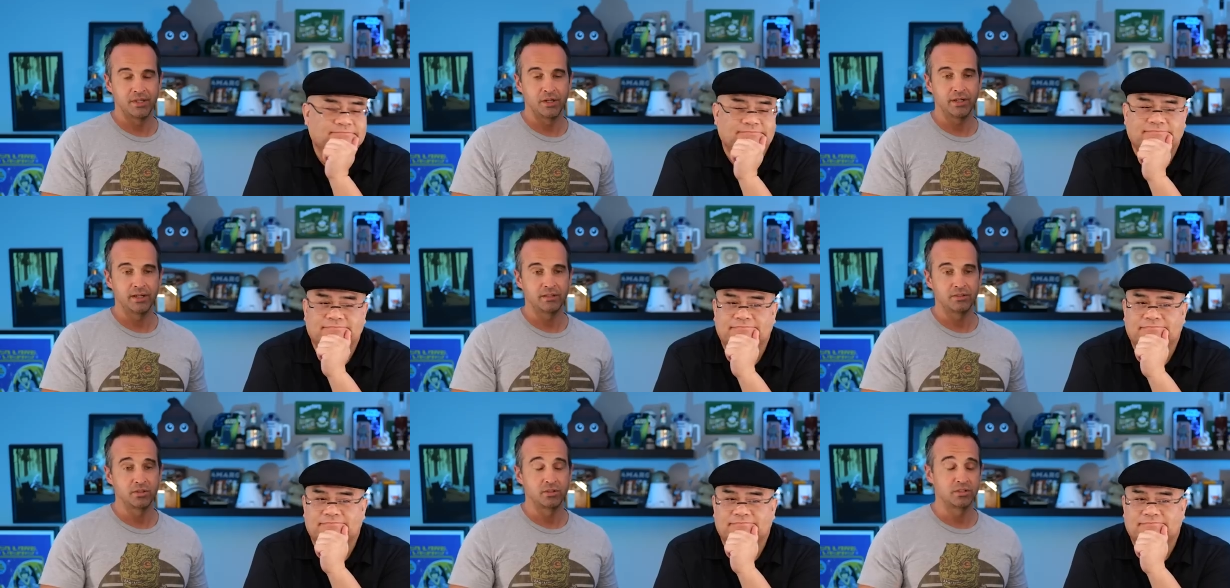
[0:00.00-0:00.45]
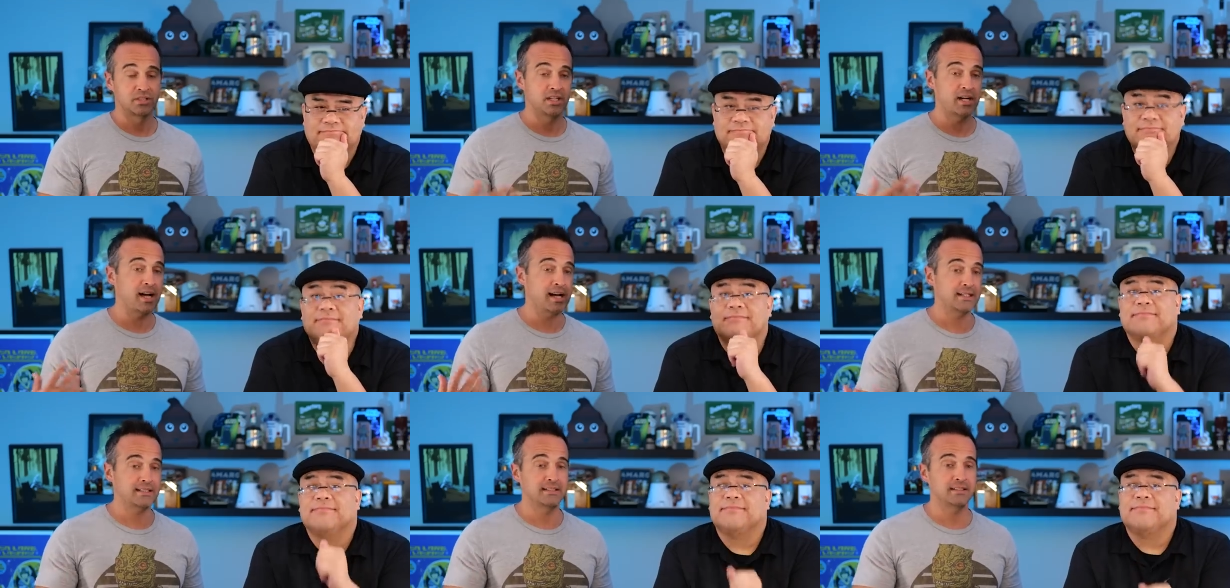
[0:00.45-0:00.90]
Speaker 1: Okay, so it's
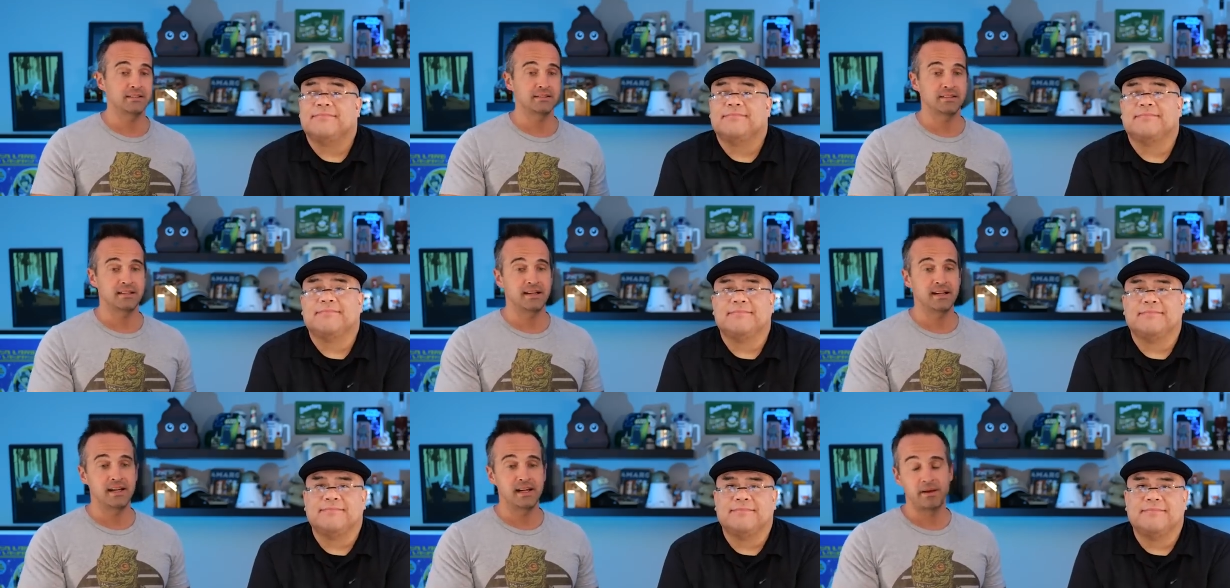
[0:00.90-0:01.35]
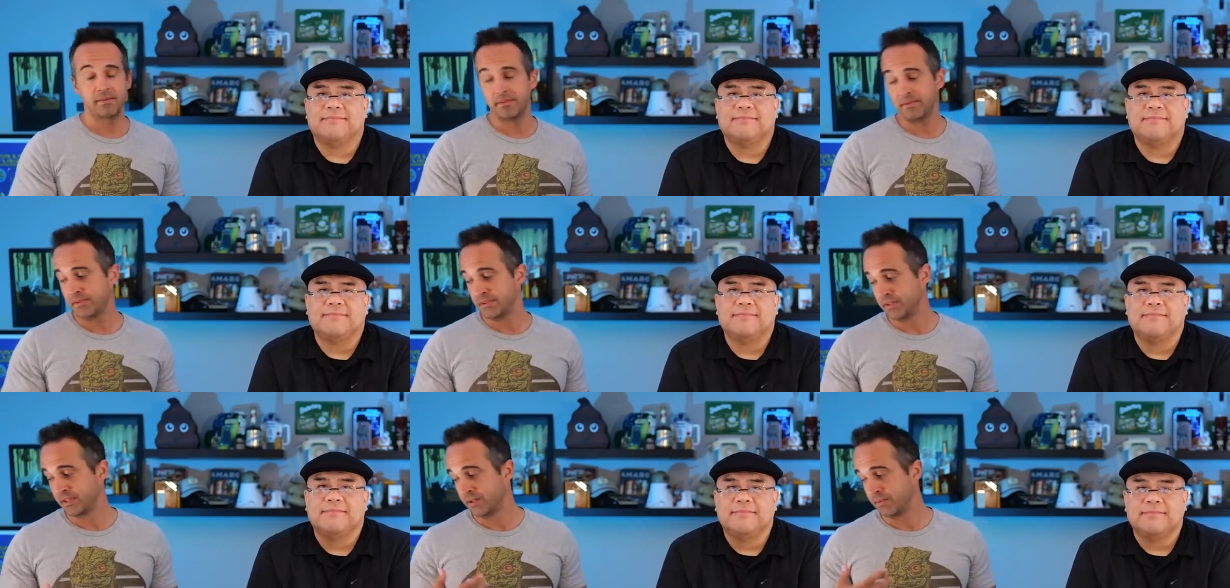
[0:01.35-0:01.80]
cocktail time.
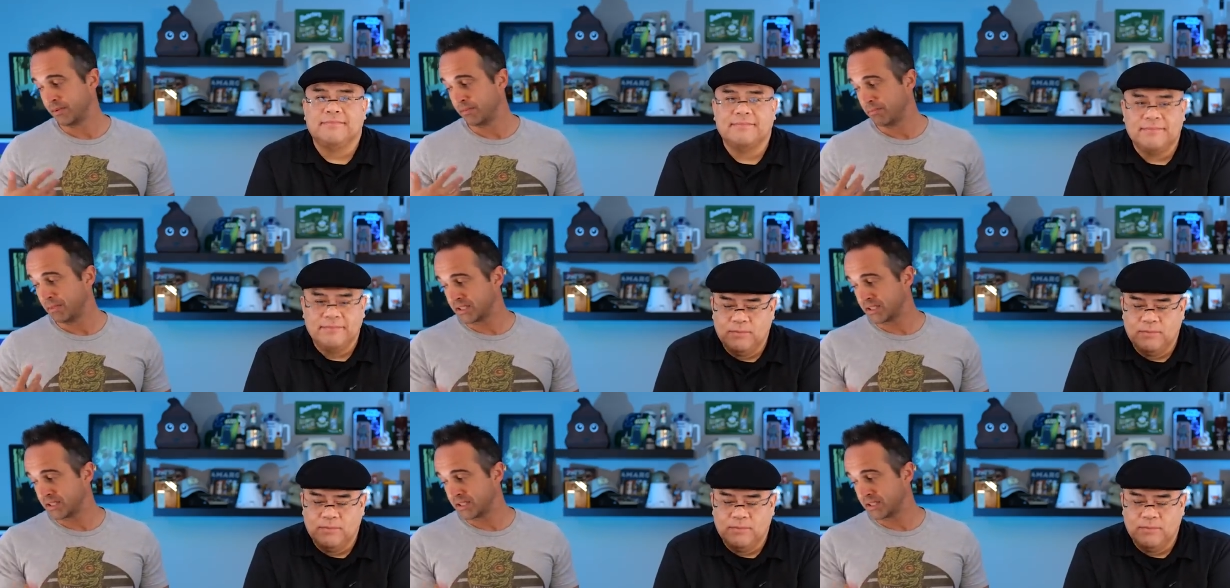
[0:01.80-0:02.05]
You're gonna be